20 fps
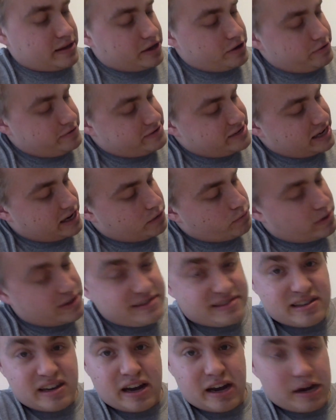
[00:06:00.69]
that you see on
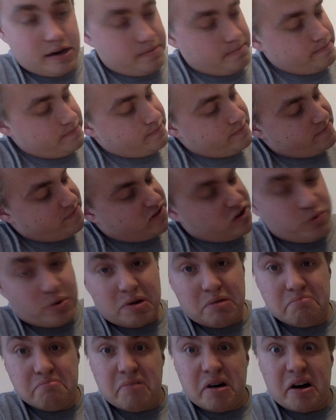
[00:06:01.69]
one side, do
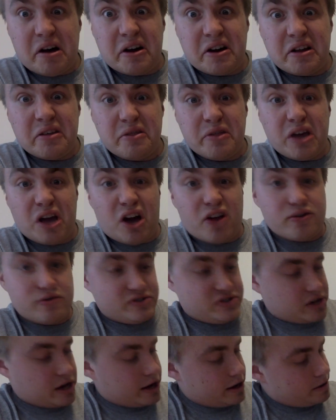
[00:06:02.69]
it on the other
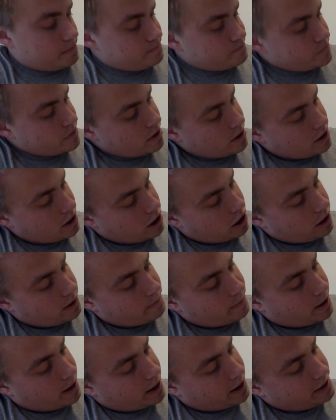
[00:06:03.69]
side.
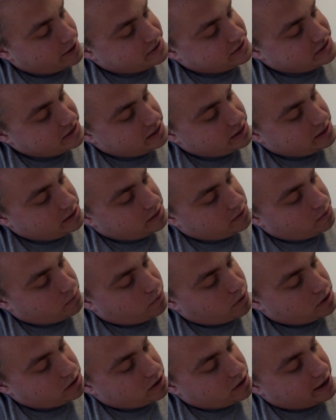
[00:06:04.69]
I see
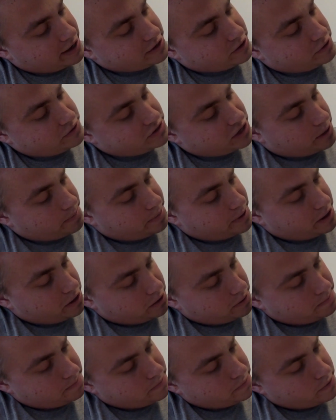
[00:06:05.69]
1 line goes up
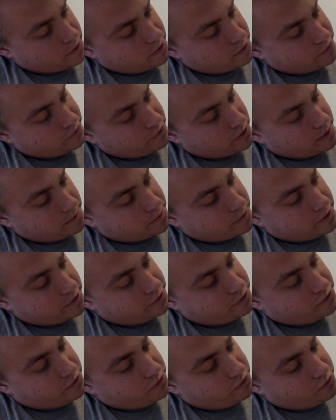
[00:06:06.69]
here, so I'm going
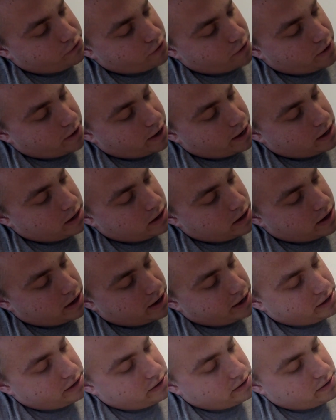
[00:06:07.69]
to draw a
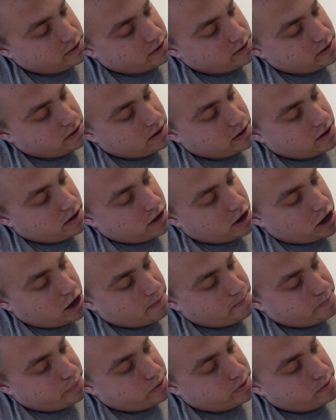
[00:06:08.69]
line
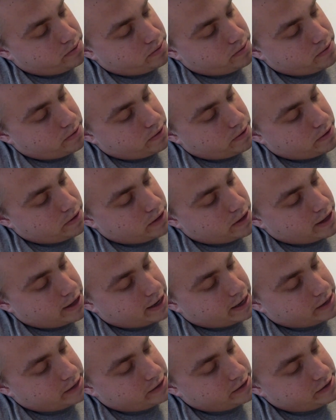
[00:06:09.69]
up
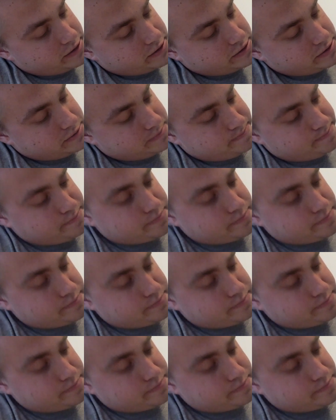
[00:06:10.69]
like this.